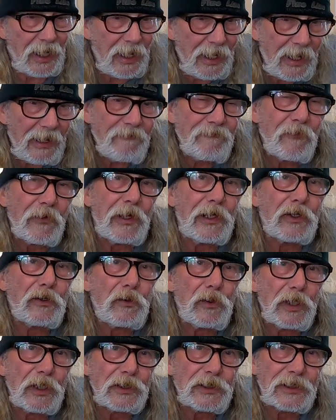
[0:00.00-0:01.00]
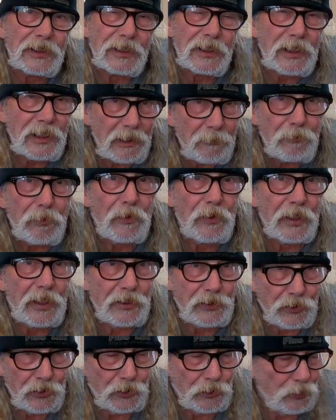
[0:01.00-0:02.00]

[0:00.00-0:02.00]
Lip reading: I have ran across a couple that